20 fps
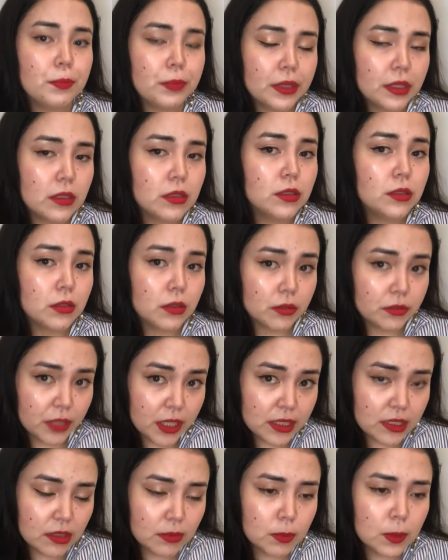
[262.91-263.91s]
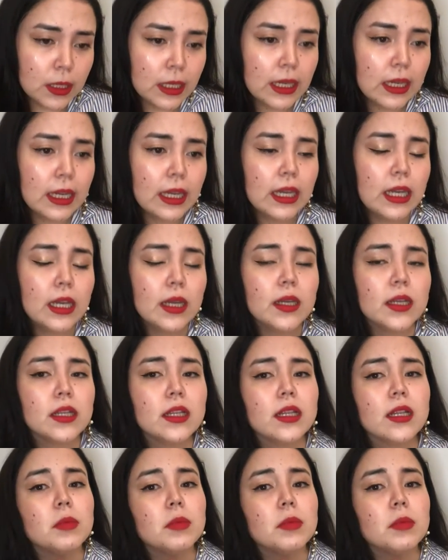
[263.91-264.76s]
bit too aggressively.